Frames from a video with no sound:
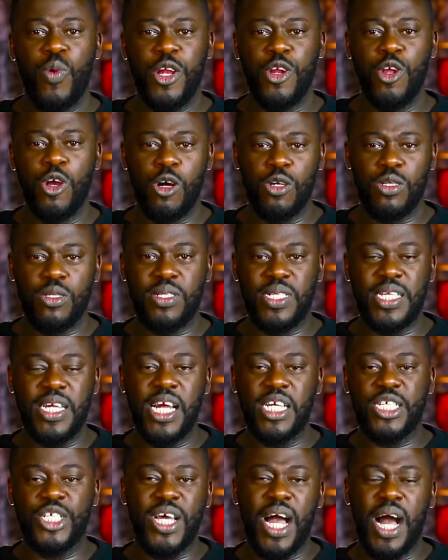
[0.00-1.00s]
when you're
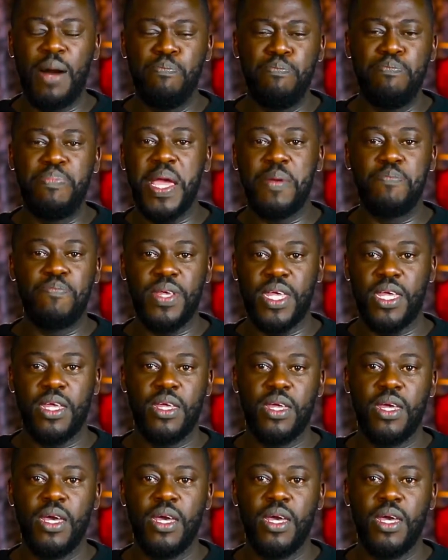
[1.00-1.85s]
still a, a baby,